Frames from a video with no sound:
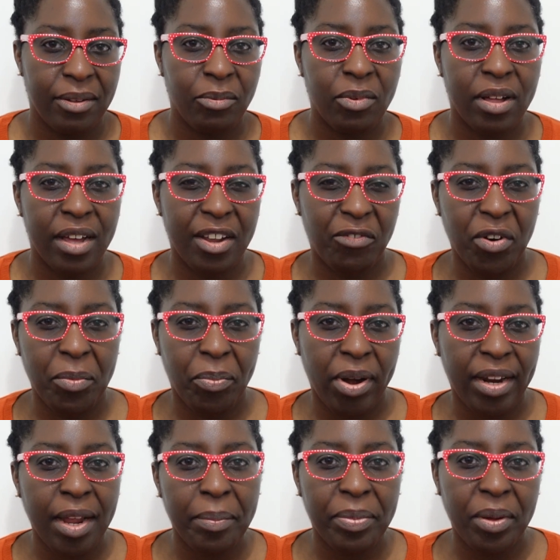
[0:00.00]
Well, if we
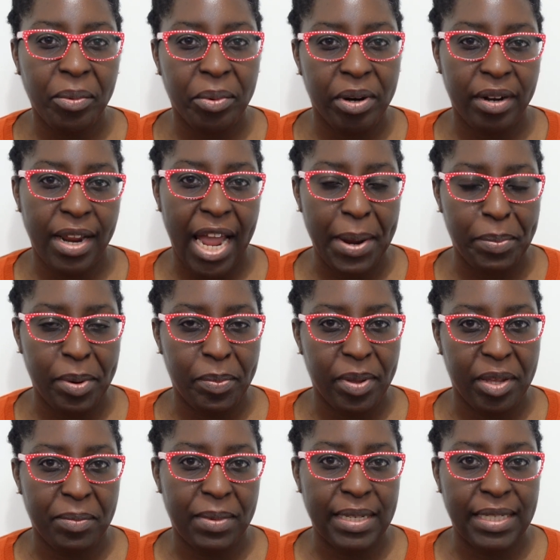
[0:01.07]
break up the word
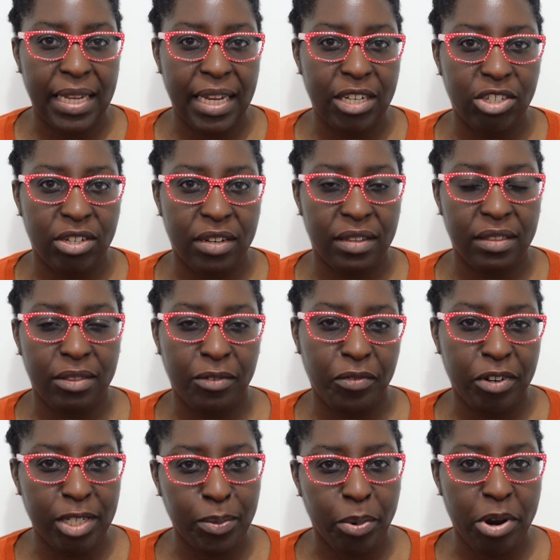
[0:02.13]
hyperpigmentation, the
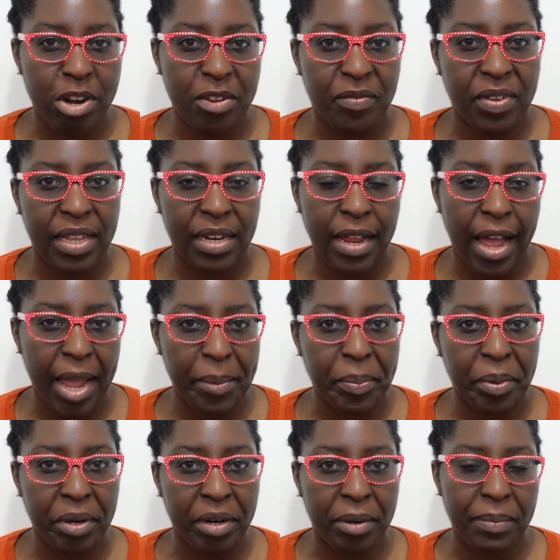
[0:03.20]
first part of it,
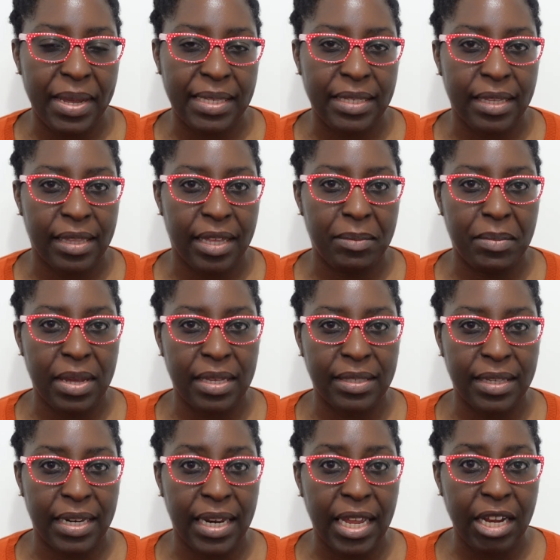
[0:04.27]
hyper, basically means
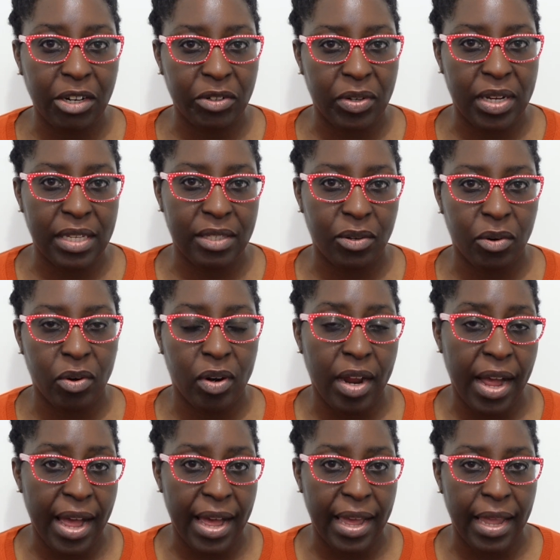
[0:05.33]
an increase or
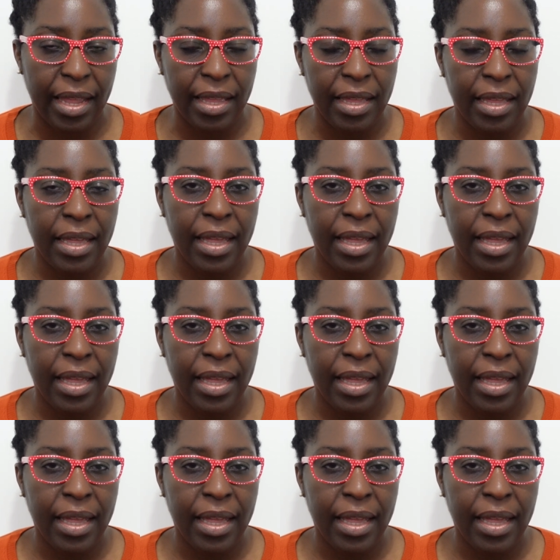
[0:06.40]
high,